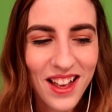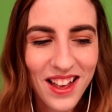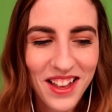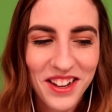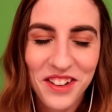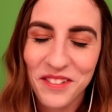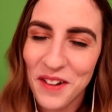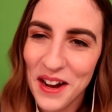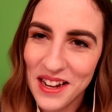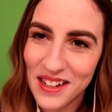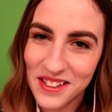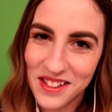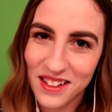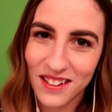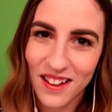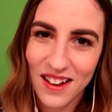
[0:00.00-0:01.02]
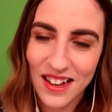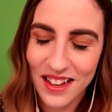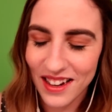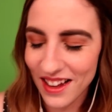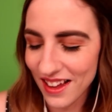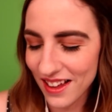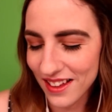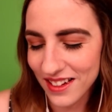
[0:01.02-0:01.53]
And it rains a
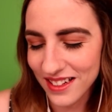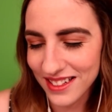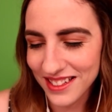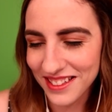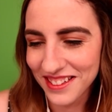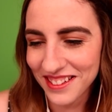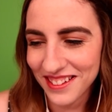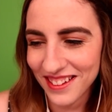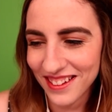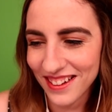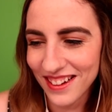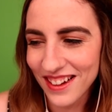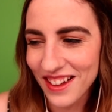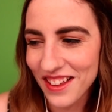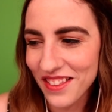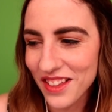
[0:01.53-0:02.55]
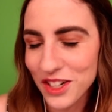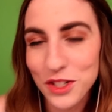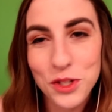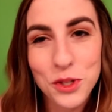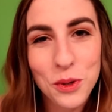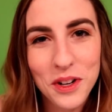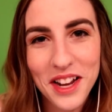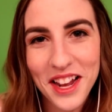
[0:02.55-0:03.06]
lot, and
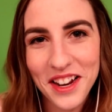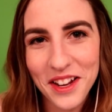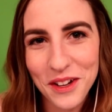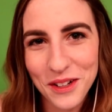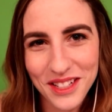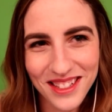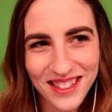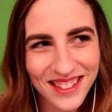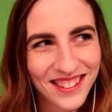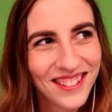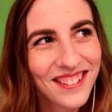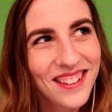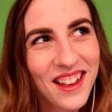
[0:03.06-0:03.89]
there's tornadoes.